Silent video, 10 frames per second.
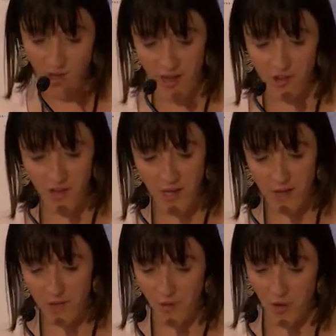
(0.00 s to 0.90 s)
challenging,
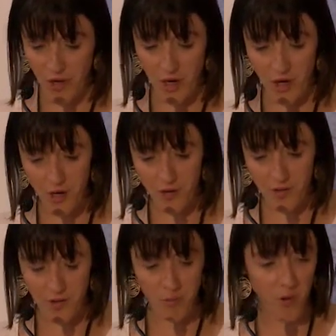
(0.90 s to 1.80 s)
and as you've already heard,
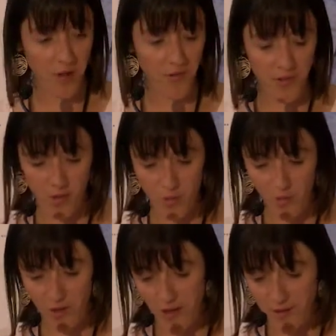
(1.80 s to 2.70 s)
the
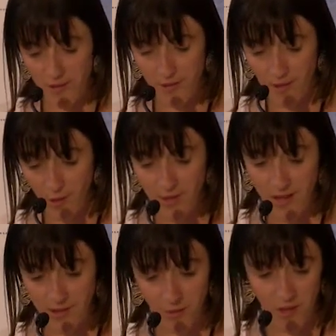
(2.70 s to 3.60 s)
biophysical science
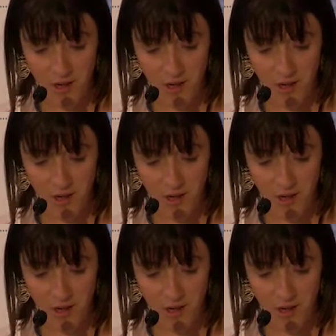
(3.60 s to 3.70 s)
associated with